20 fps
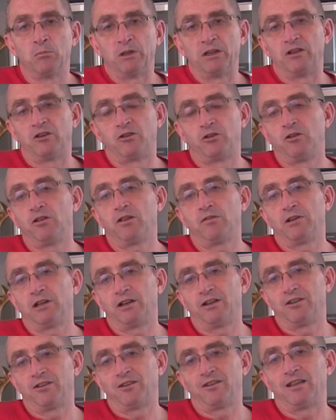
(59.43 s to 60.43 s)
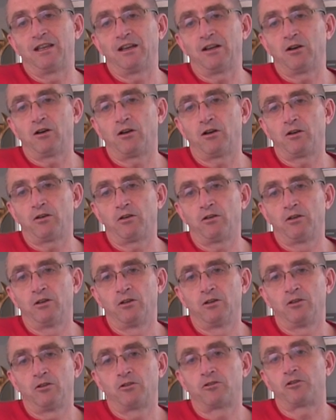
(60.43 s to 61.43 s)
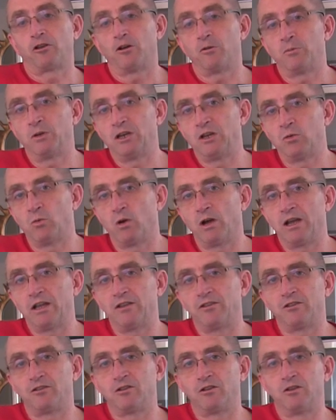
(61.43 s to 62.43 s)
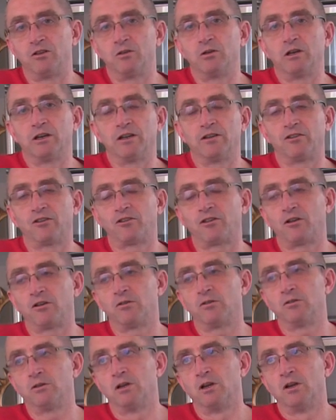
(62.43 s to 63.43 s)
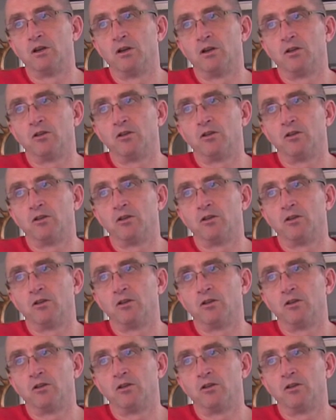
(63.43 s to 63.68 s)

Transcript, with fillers: But the truth of it is that there are so many ways to do it, and so